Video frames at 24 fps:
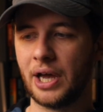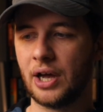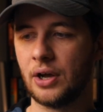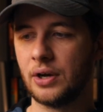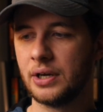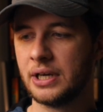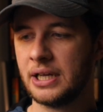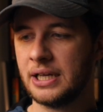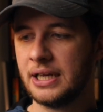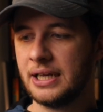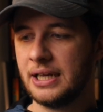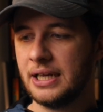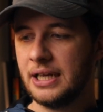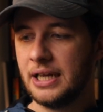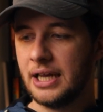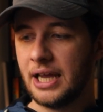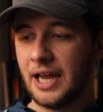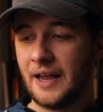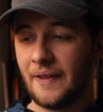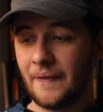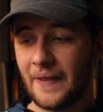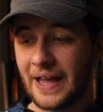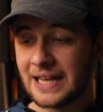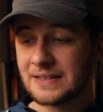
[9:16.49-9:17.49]
out.
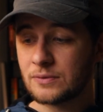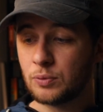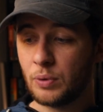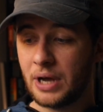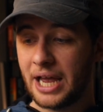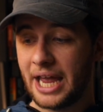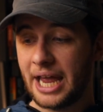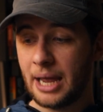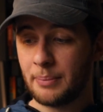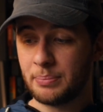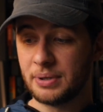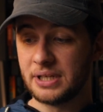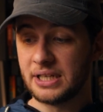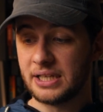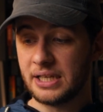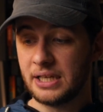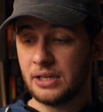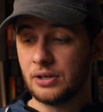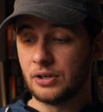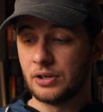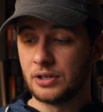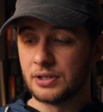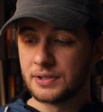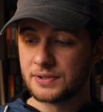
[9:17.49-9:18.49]
And that's what happened
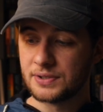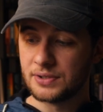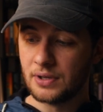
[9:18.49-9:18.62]
here.